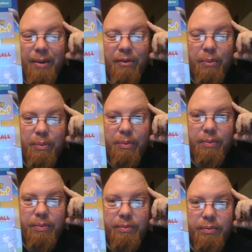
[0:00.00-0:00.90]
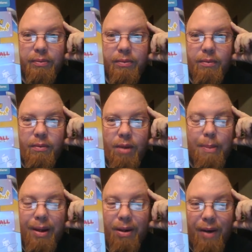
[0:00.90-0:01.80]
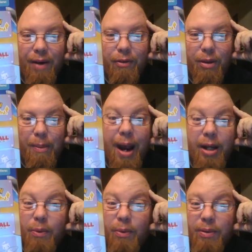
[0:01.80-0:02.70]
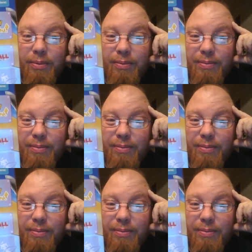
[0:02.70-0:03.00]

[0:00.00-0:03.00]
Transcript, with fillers: have been great for a manual.